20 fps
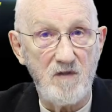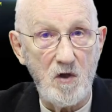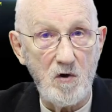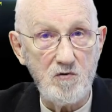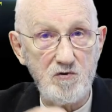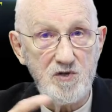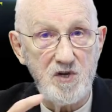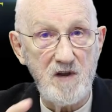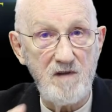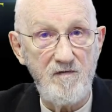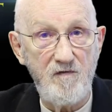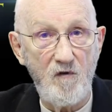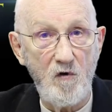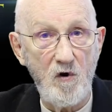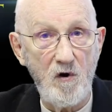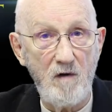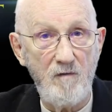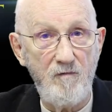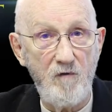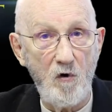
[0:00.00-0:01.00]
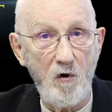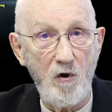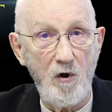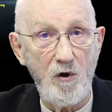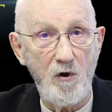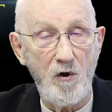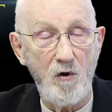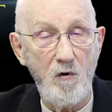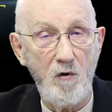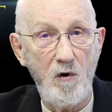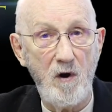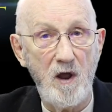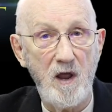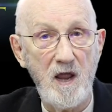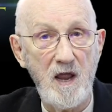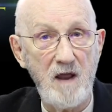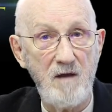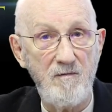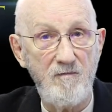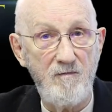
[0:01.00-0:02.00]
Those He foreknew,
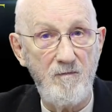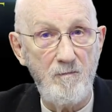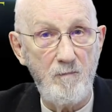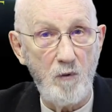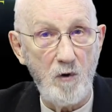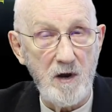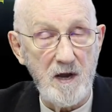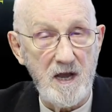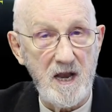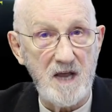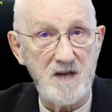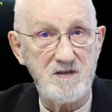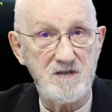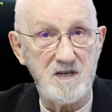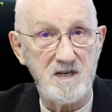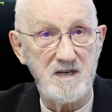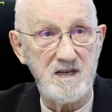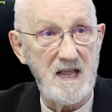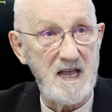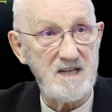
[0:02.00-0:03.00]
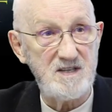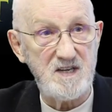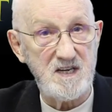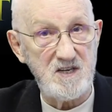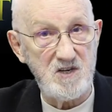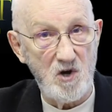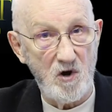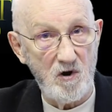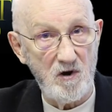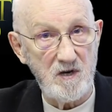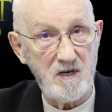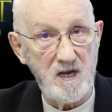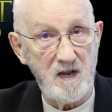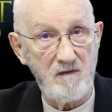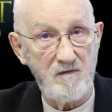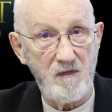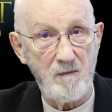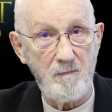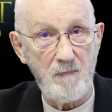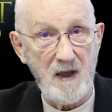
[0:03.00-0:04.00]
He predestined. That's eternity
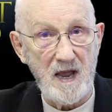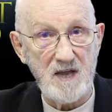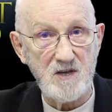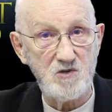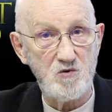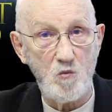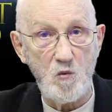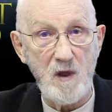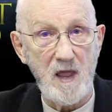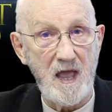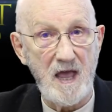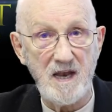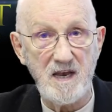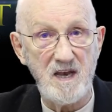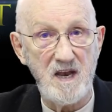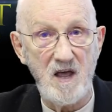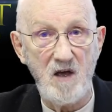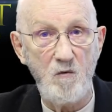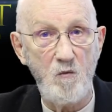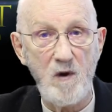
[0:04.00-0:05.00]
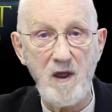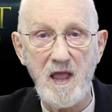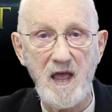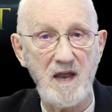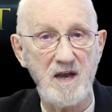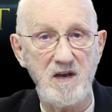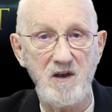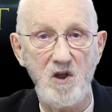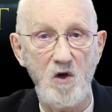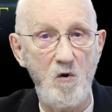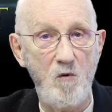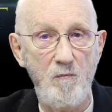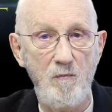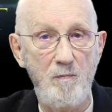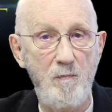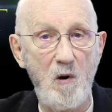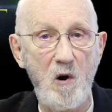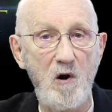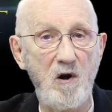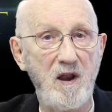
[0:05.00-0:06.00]
of the past. We had no
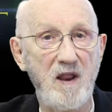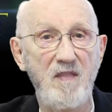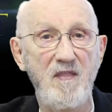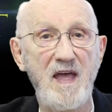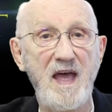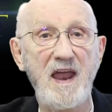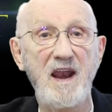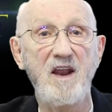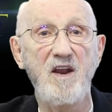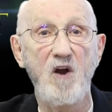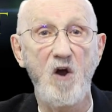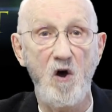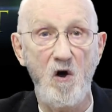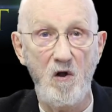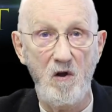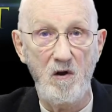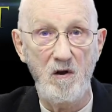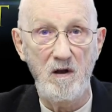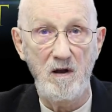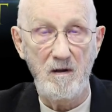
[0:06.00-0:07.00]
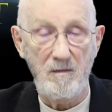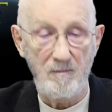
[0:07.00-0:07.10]
part in that at all.